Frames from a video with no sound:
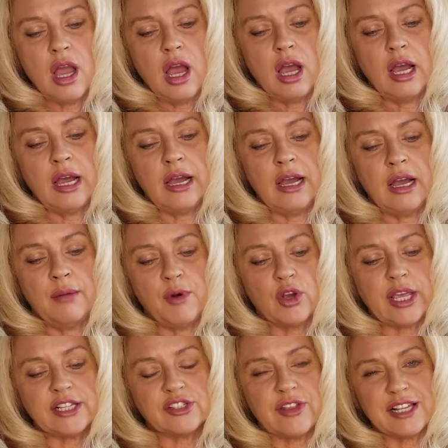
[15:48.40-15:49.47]
Okay,
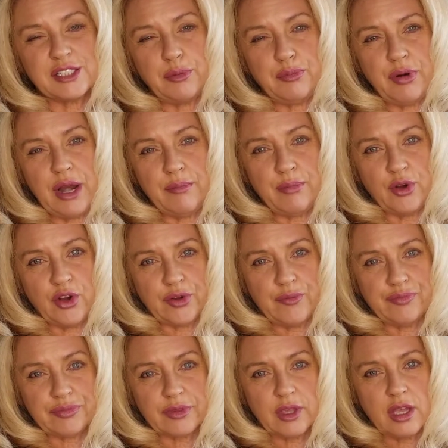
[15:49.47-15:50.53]
so that's the print book.
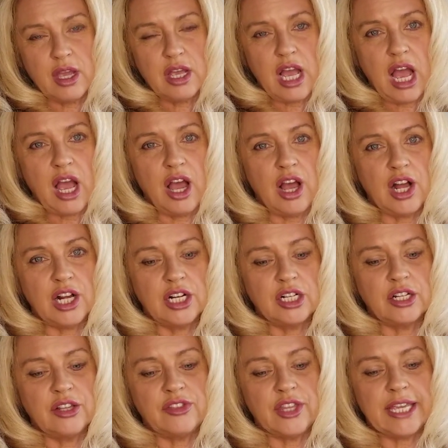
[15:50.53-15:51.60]

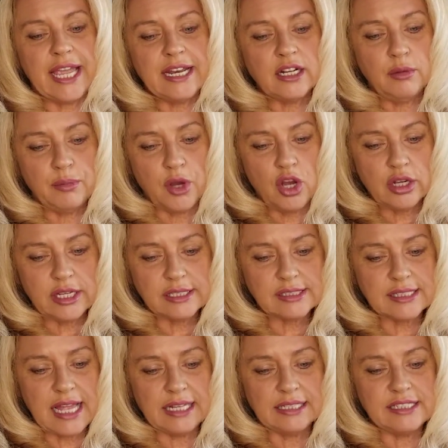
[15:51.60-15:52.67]
On the Kindle book, it's
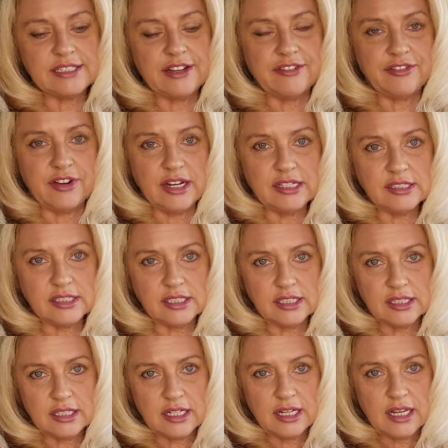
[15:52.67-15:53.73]
slightly different.
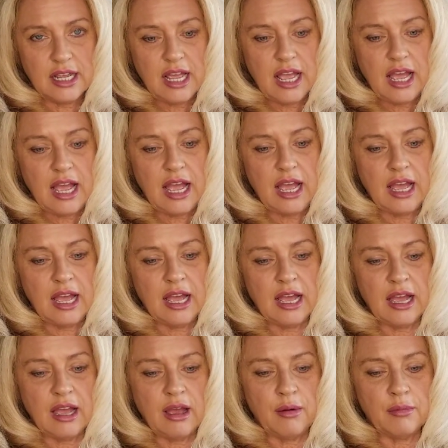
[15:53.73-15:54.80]

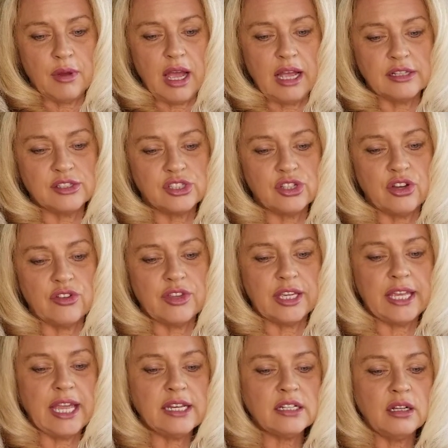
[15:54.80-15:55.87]
And so on the
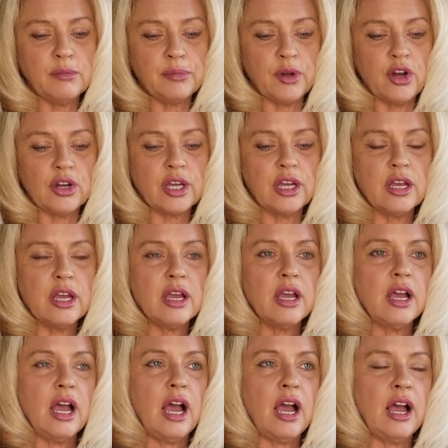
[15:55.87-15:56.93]
Kindle book,
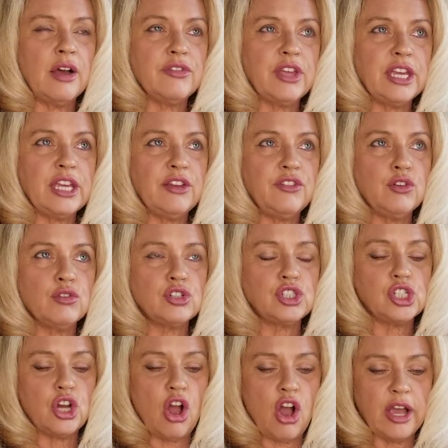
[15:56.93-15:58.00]
they give you a
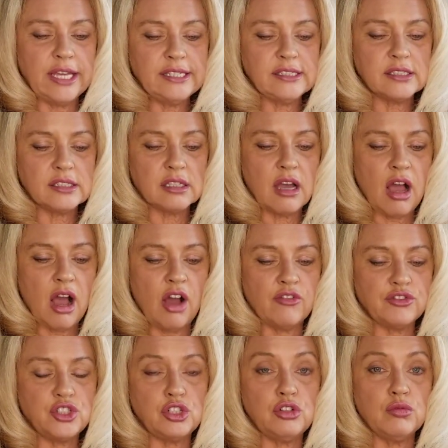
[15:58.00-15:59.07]
choice of,
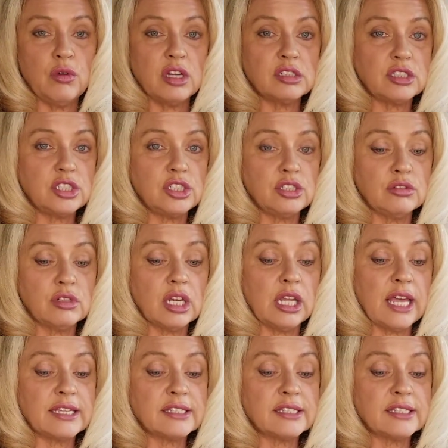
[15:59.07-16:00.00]
do you want to collect